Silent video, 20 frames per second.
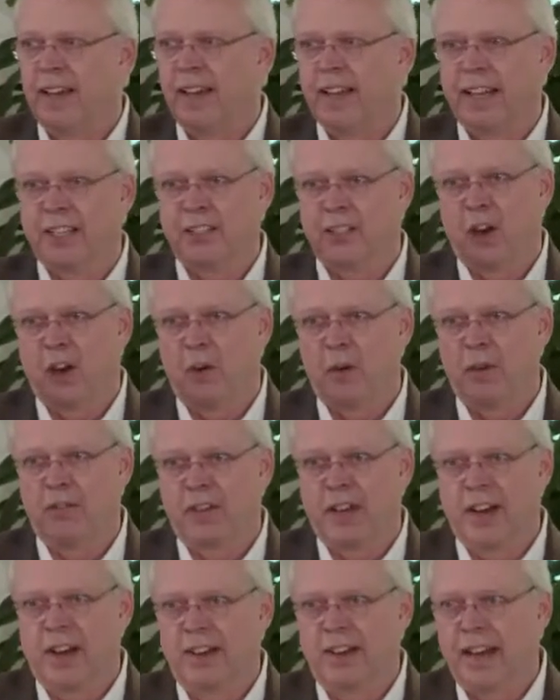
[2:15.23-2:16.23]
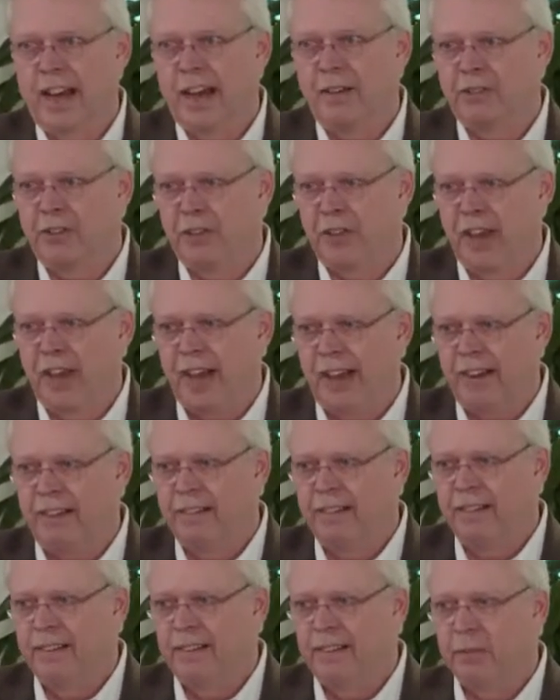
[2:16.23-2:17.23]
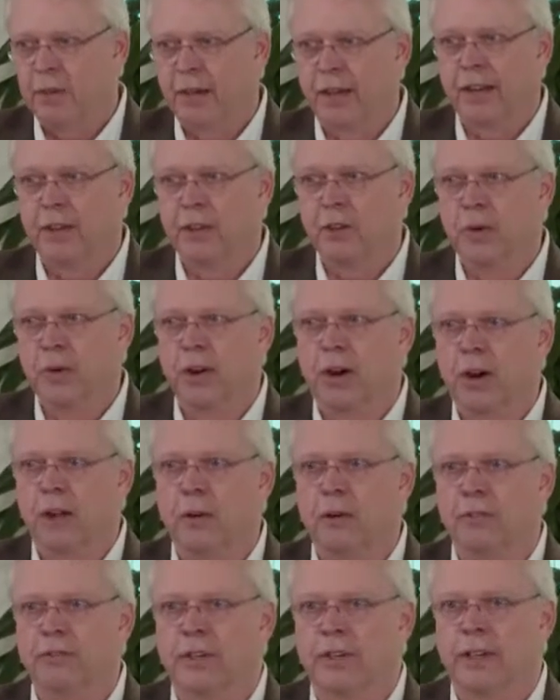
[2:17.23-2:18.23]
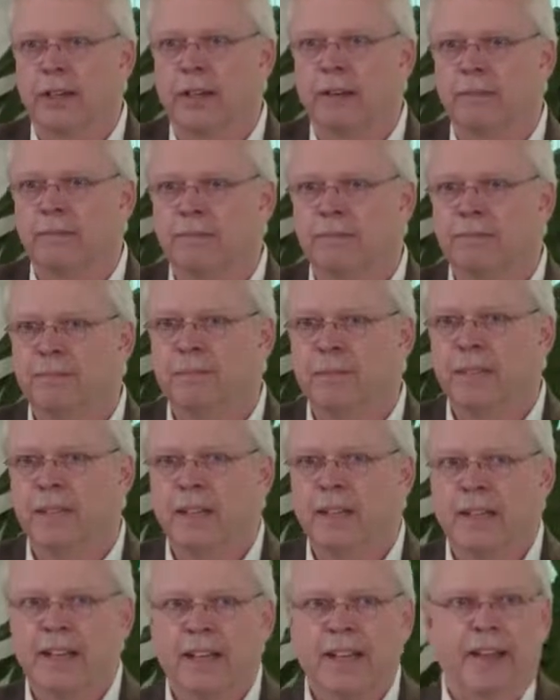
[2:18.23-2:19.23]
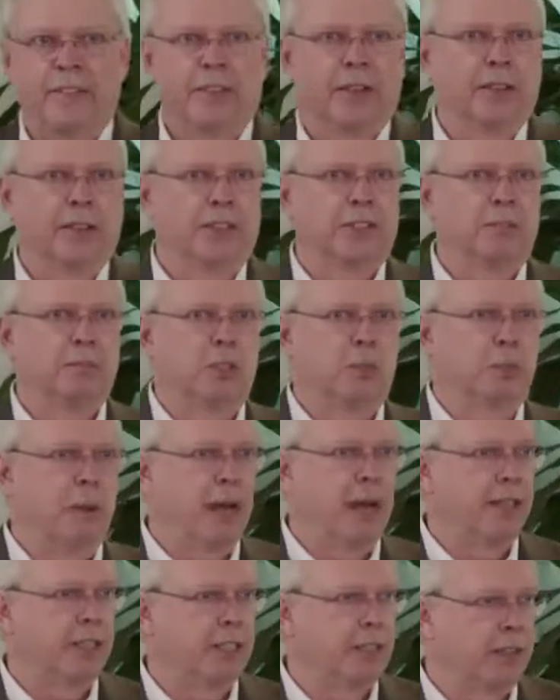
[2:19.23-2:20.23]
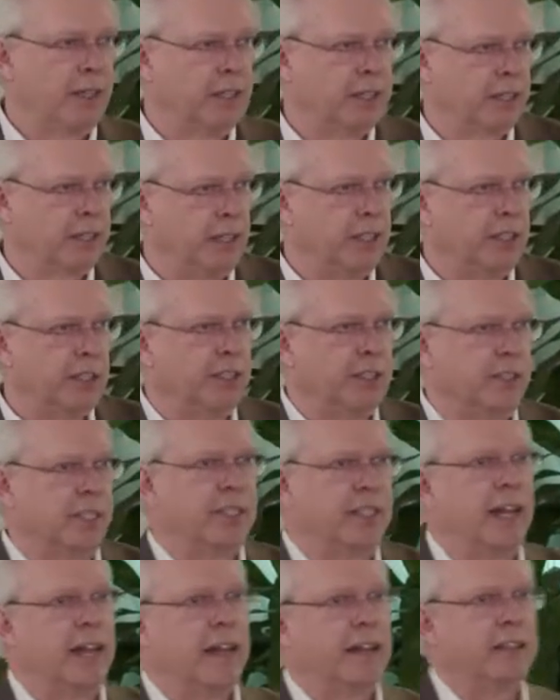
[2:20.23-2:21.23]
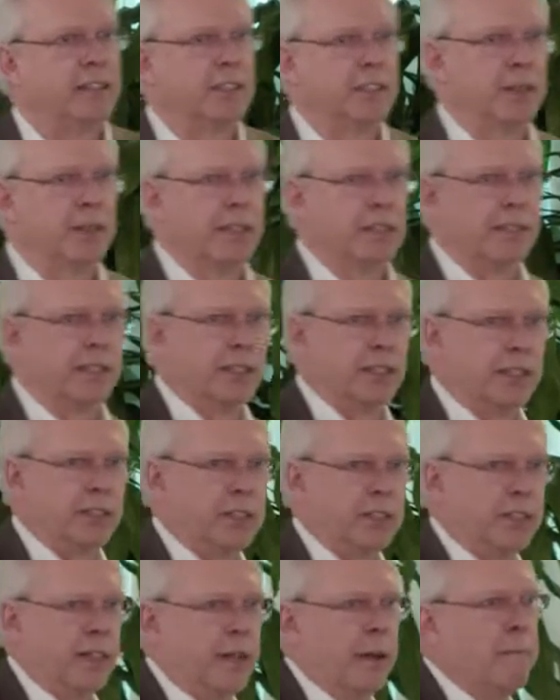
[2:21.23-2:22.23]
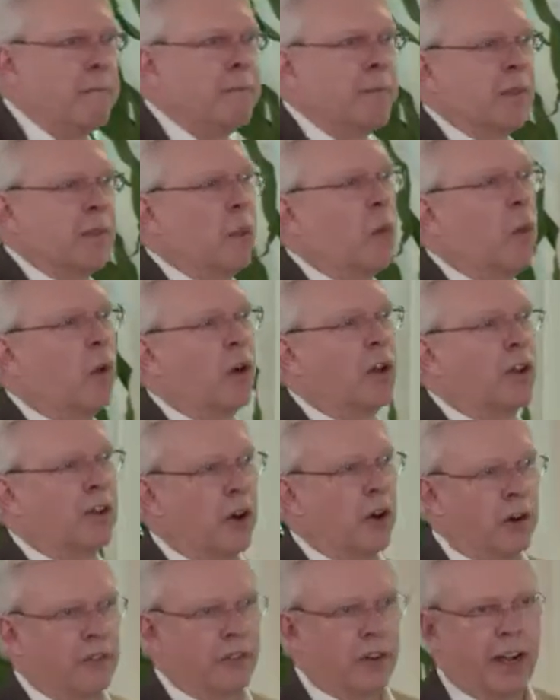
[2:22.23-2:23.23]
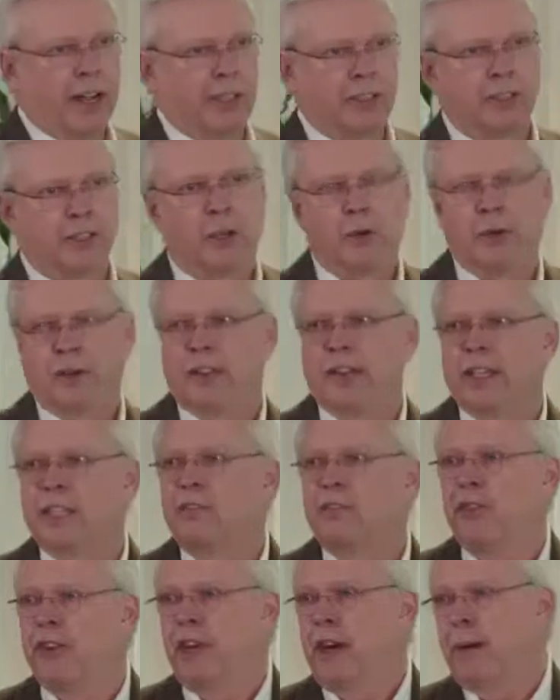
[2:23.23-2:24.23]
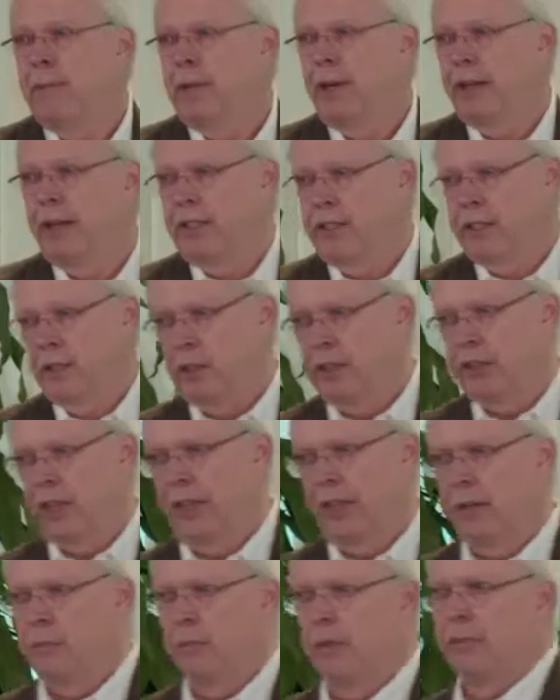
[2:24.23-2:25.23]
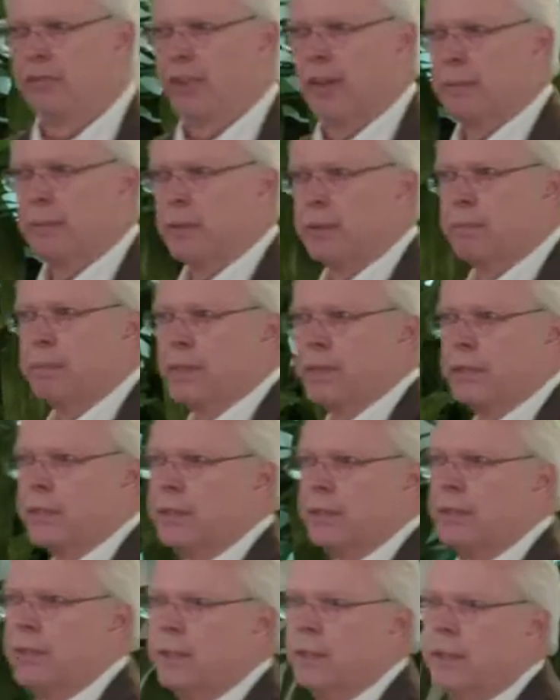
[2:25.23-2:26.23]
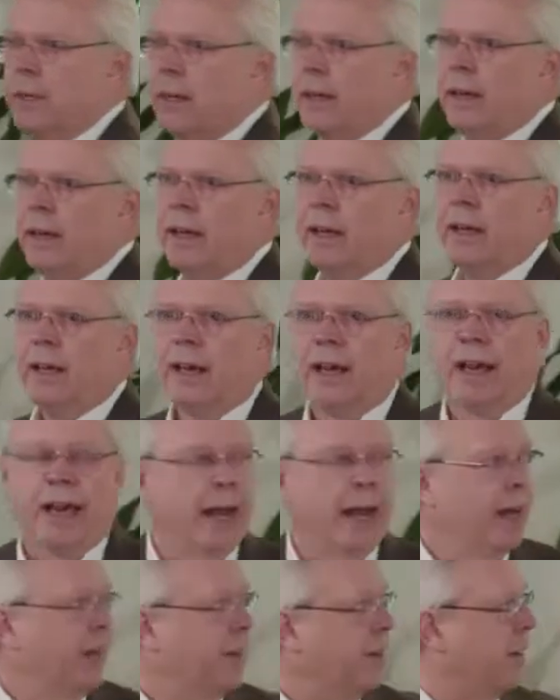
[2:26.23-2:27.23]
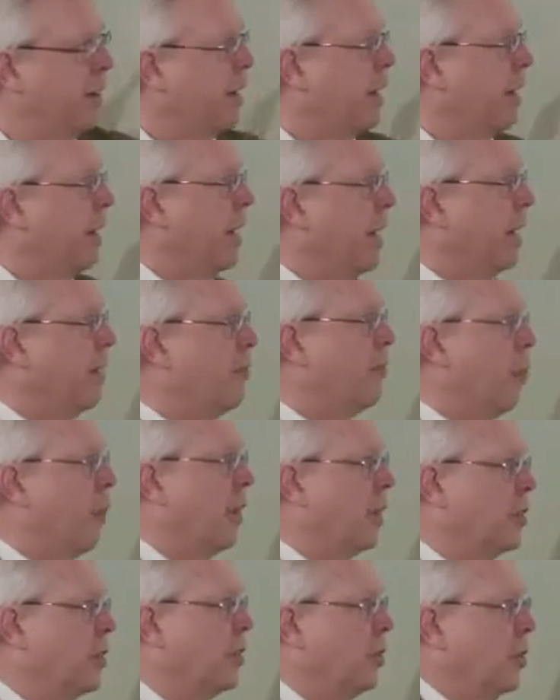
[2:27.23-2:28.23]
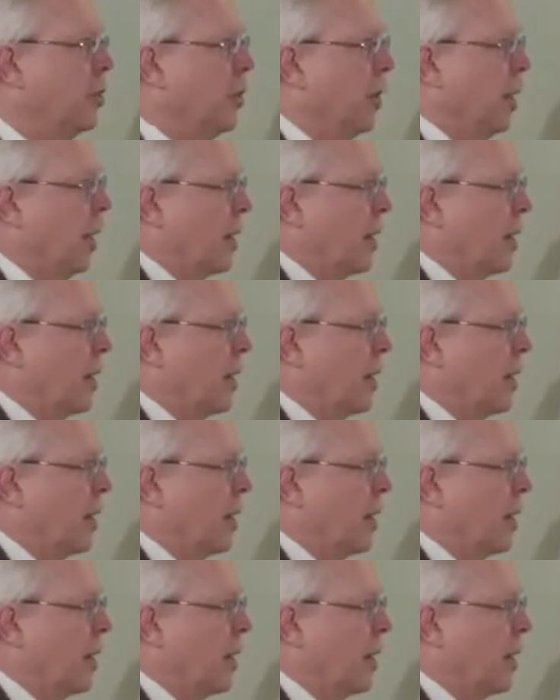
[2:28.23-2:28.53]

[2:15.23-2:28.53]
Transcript: and that's all we've got. After that, we've got to do it all over again. And there's Spanish translations, Italian translations, the world over has known this phenomenon associated with family business. And if we're to